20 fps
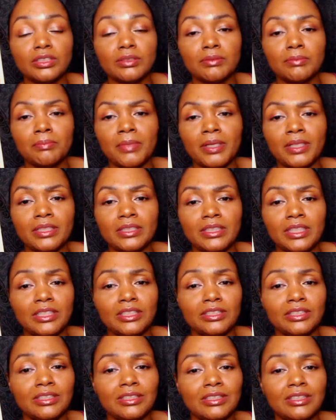
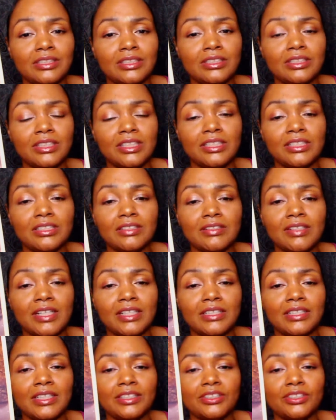meditation and things of that
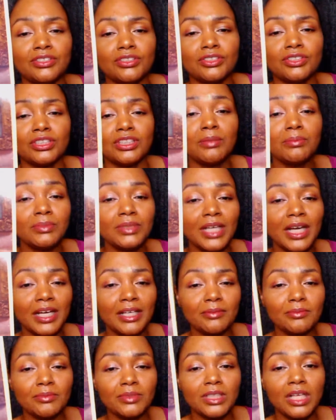nature,
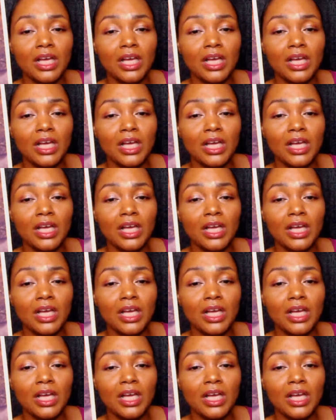sometimes